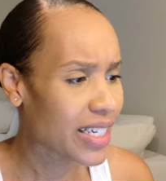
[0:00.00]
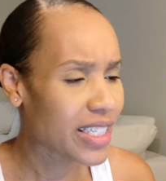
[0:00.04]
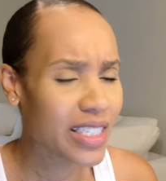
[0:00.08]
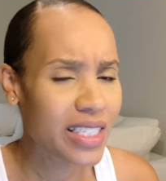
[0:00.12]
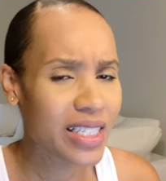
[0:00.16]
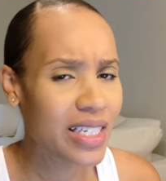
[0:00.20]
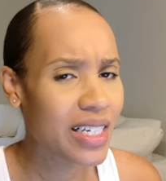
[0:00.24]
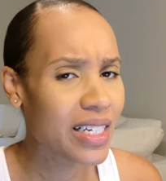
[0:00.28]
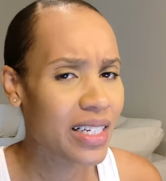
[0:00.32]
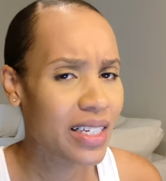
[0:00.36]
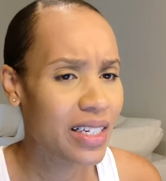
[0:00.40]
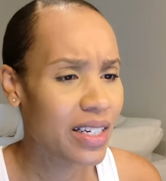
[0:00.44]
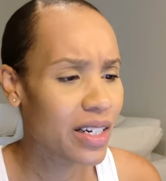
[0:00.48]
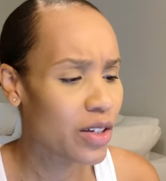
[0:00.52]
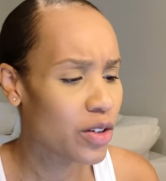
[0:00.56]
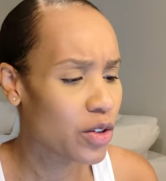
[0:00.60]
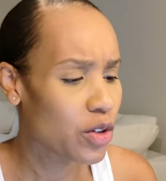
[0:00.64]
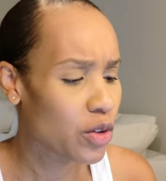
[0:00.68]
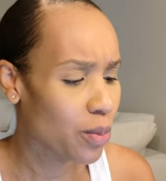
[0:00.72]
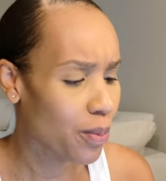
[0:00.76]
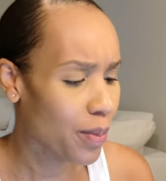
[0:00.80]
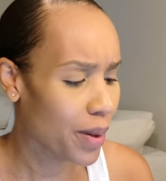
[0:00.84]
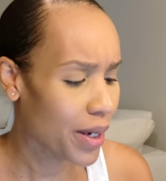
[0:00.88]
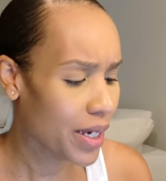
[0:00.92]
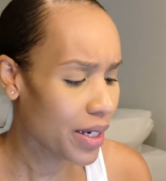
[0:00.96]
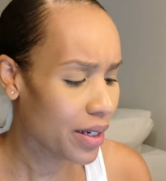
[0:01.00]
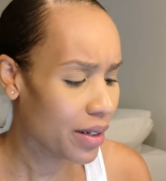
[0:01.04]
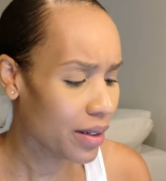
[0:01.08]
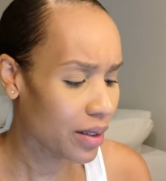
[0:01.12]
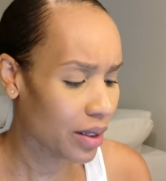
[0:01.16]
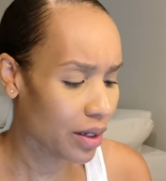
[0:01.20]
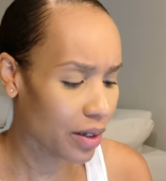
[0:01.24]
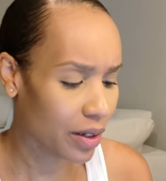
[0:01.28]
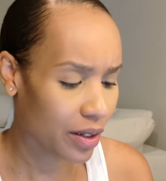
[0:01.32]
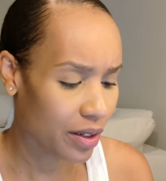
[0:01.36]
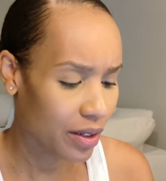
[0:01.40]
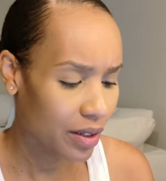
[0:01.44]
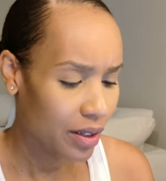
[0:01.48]
I just needed a new
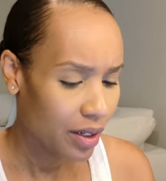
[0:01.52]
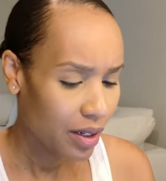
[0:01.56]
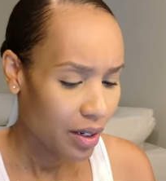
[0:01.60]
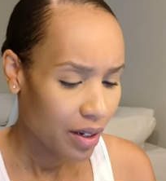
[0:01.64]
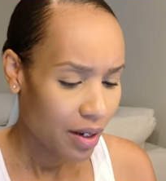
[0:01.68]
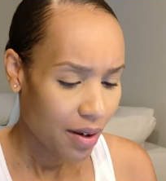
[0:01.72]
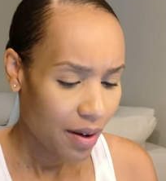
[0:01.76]
peeler